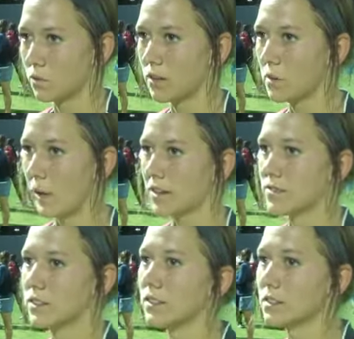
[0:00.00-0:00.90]
one of the
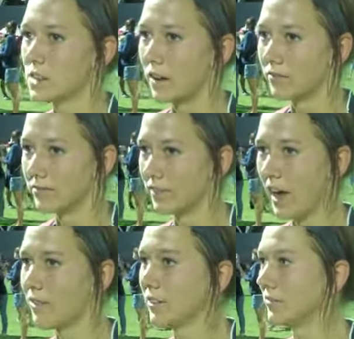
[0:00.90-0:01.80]
best feelings I've
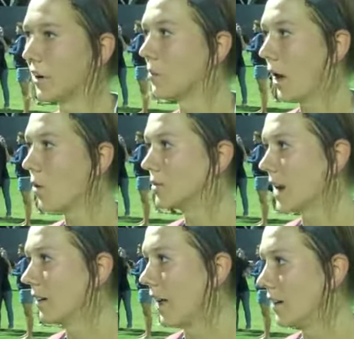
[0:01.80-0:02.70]
ever felt in my whole
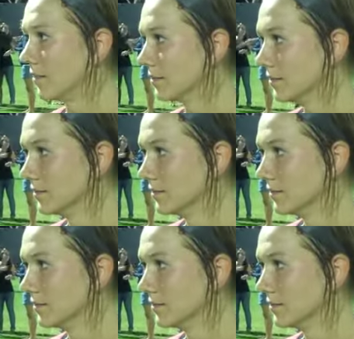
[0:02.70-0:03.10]
entire life.